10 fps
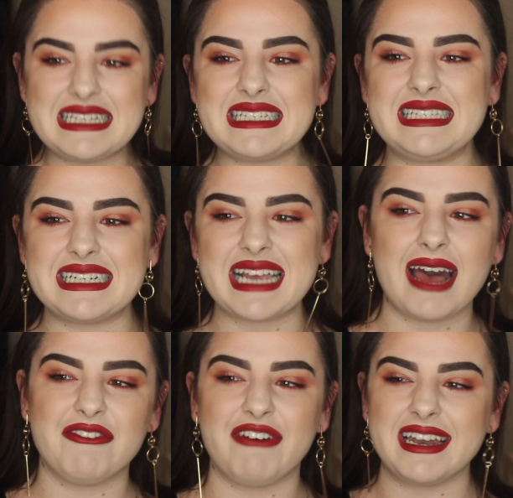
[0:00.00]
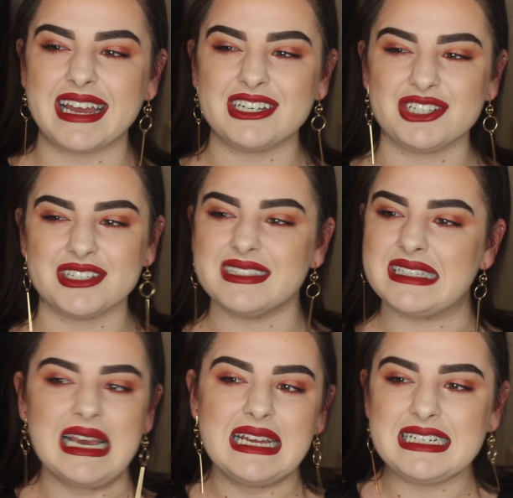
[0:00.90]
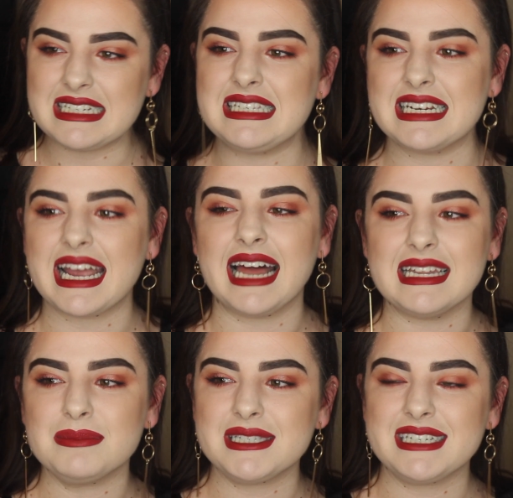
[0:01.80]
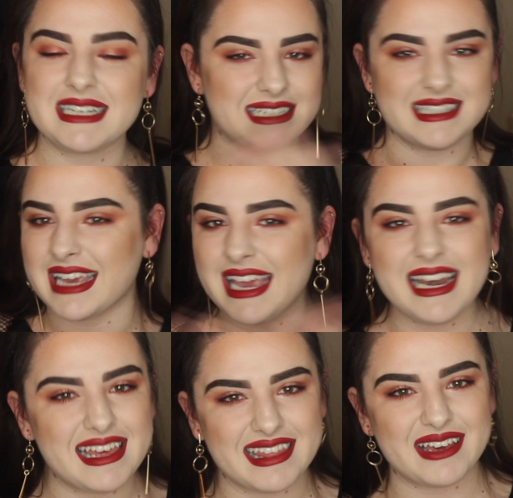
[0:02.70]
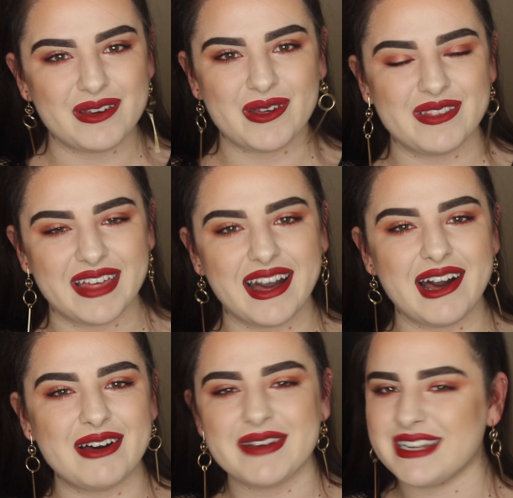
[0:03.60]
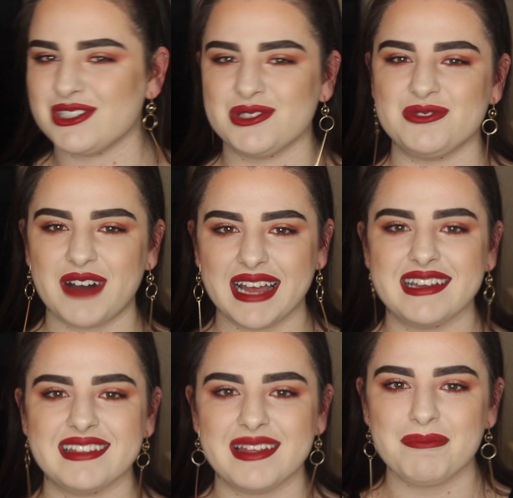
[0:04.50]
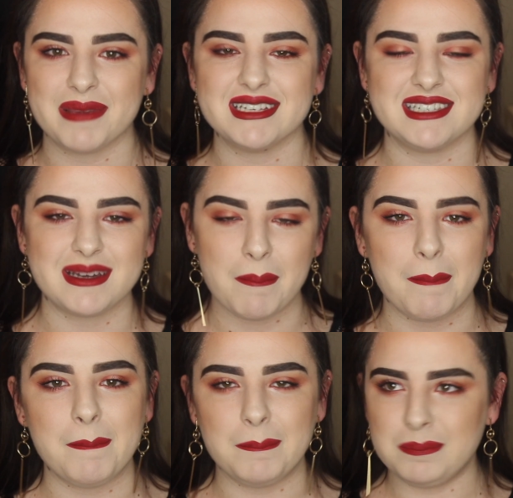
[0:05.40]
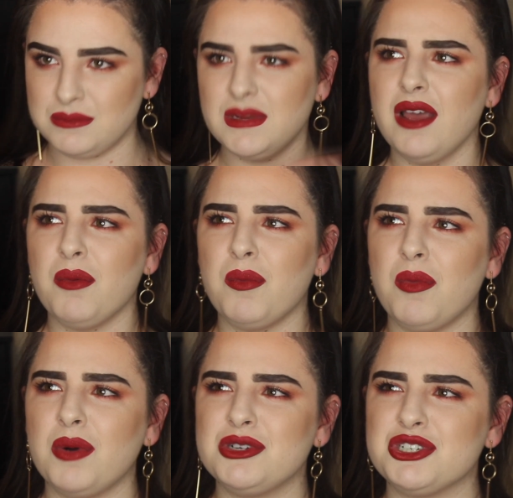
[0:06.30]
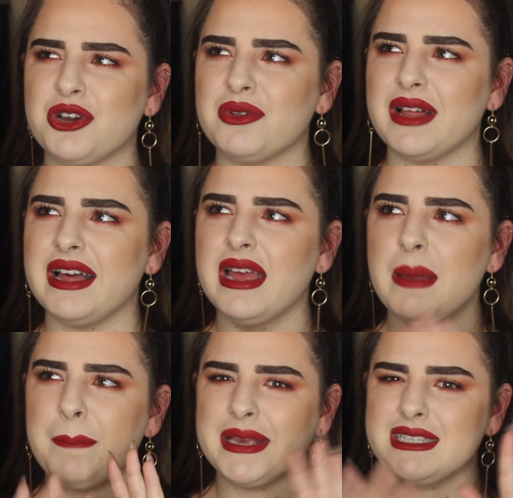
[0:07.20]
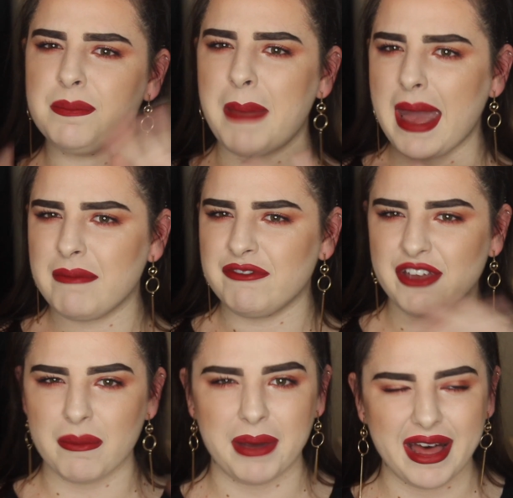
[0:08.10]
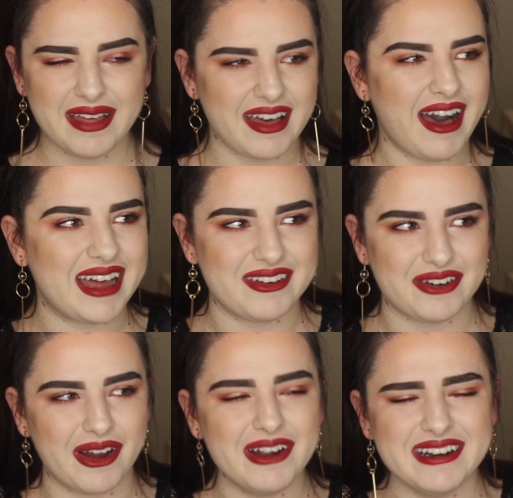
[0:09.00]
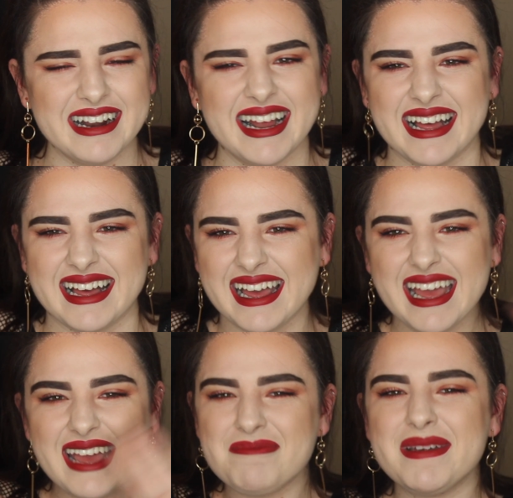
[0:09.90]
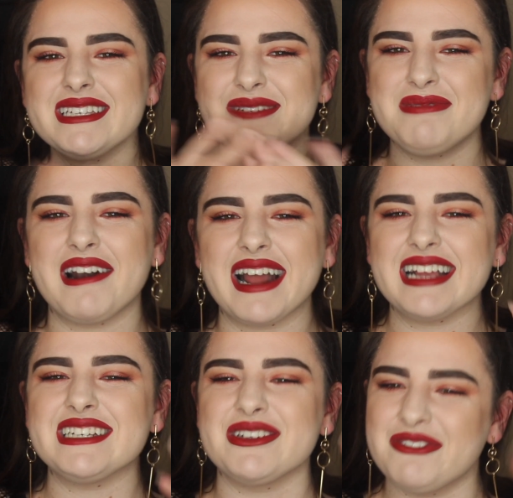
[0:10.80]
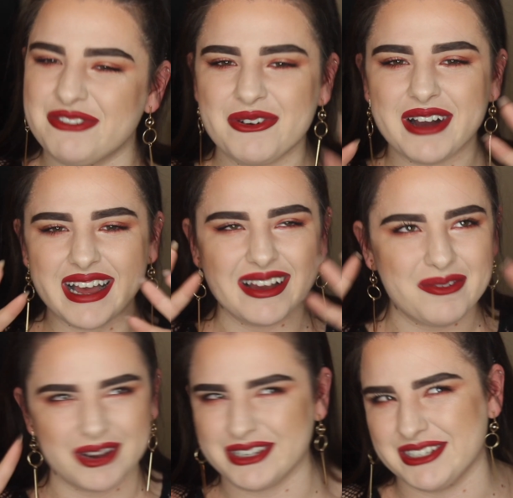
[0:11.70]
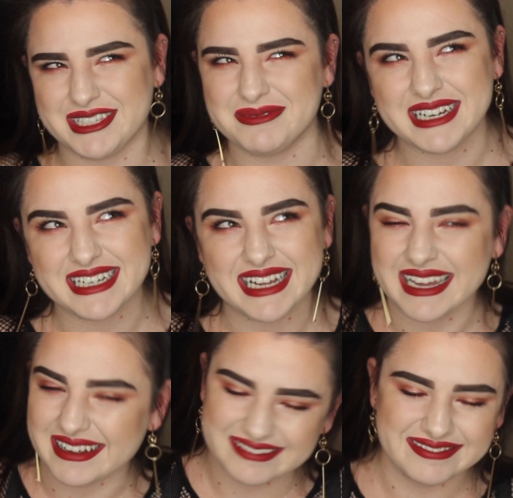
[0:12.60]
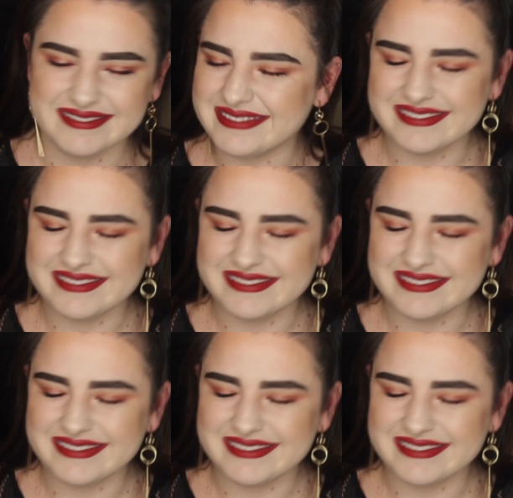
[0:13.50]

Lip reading: Testing out foundations, testing out lipsticks, anything you can think of, and just finding the best what would you call it? Best bang for your buck? I don't know. Best product for what you're spending.